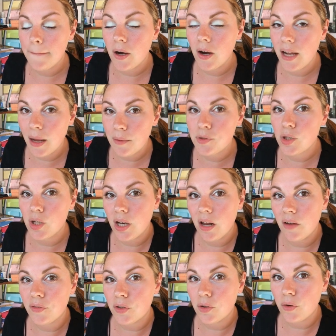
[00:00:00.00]
But I absolutely
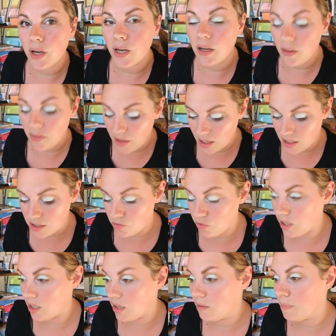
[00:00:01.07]
love the green. I think it's a
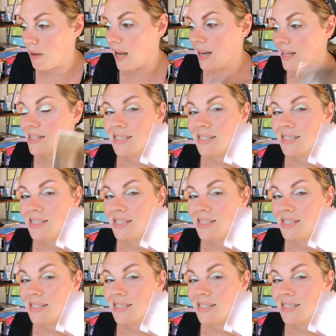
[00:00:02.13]
really good palette.